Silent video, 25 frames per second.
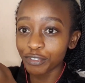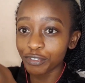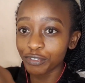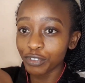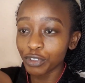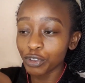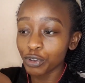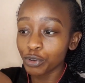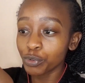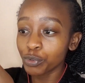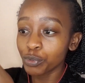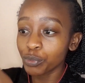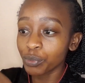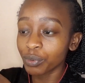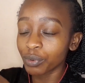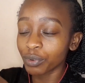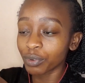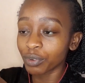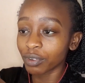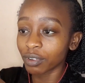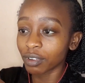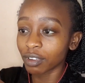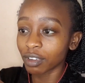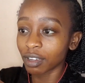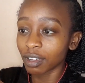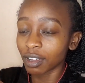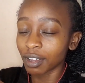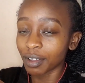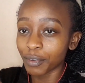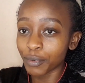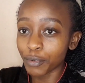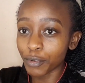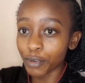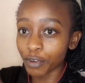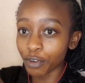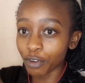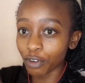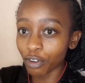few
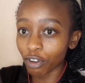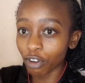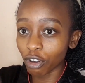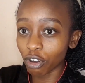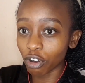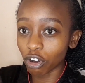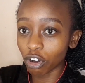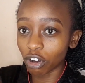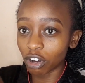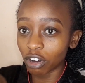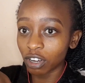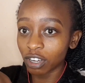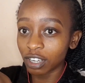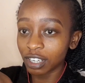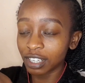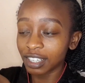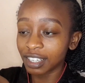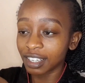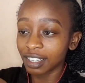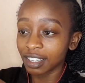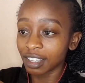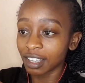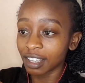corn